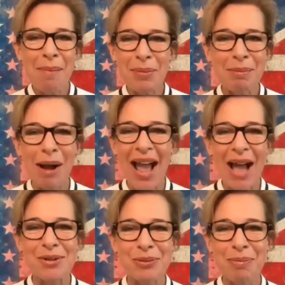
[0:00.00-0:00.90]
in my
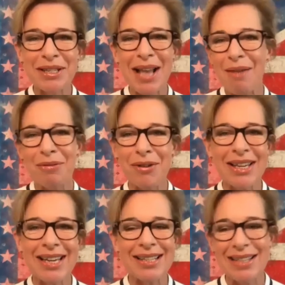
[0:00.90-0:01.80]
house because I have 3
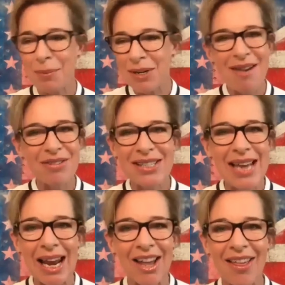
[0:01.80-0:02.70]
kids. They would never
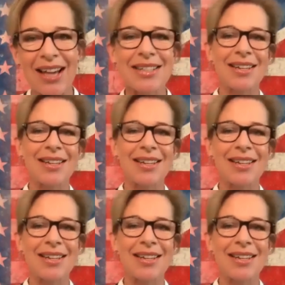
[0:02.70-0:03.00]
stay like that.